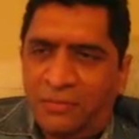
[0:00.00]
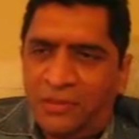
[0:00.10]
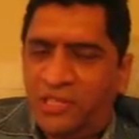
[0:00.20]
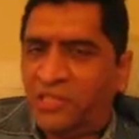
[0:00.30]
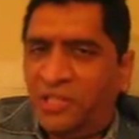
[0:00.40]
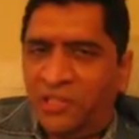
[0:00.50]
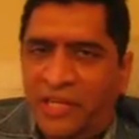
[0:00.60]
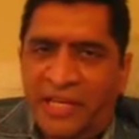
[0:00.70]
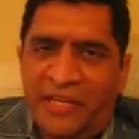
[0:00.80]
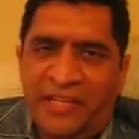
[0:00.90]
just near the
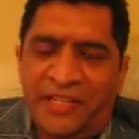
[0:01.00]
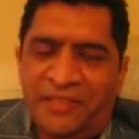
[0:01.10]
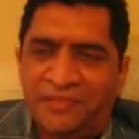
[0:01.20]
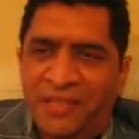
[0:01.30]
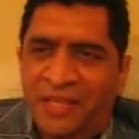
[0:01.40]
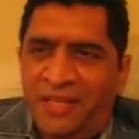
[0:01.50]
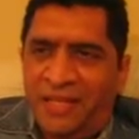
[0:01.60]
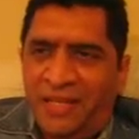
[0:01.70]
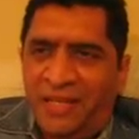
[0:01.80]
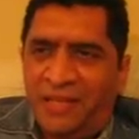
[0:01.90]
neck area,
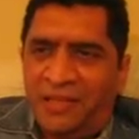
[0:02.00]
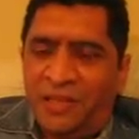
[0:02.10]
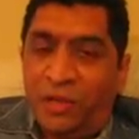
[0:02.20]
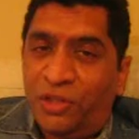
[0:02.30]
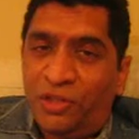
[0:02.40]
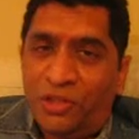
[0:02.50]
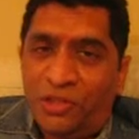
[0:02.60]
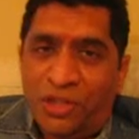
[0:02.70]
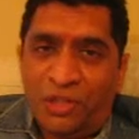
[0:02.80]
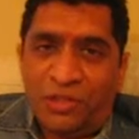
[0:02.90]
and the cortisone
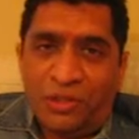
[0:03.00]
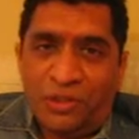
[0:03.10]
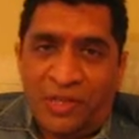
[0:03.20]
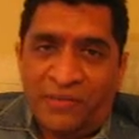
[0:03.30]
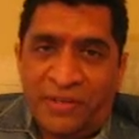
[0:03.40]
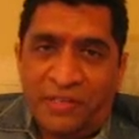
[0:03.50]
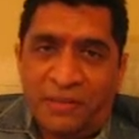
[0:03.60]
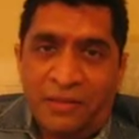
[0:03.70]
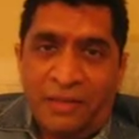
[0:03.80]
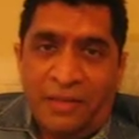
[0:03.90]
shot took effect,
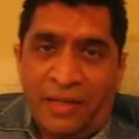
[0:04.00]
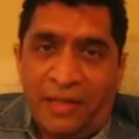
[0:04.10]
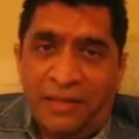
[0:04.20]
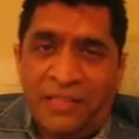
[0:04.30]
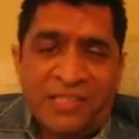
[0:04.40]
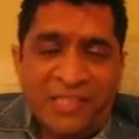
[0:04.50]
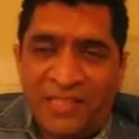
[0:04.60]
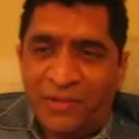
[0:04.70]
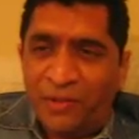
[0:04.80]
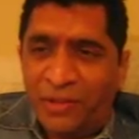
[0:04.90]
and they said
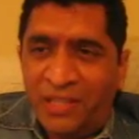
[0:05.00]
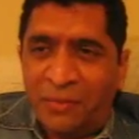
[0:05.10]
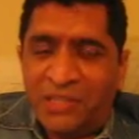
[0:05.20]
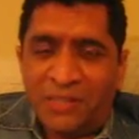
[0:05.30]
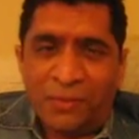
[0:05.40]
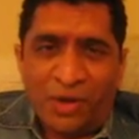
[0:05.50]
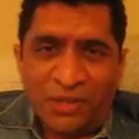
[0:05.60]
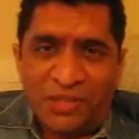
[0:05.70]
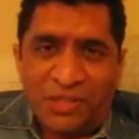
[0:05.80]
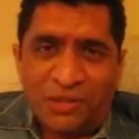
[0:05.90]
they were going to give me some
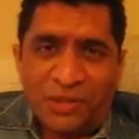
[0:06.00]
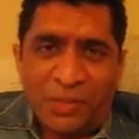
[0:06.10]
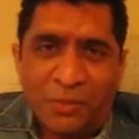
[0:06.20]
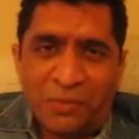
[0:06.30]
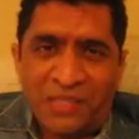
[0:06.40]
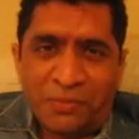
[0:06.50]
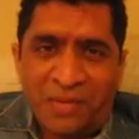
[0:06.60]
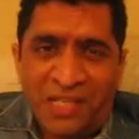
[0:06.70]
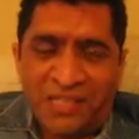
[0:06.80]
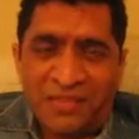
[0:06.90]
oxygen, so they put me some
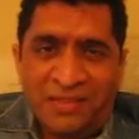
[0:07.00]
mask,